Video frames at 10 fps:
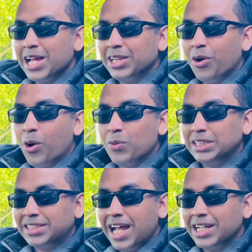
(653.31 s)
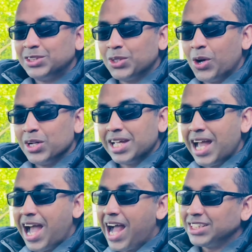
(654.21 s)
they're always there so
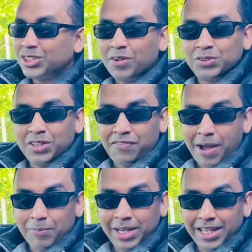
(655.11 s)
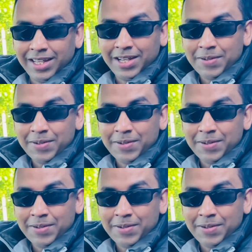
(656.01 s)
yeah hats off to the family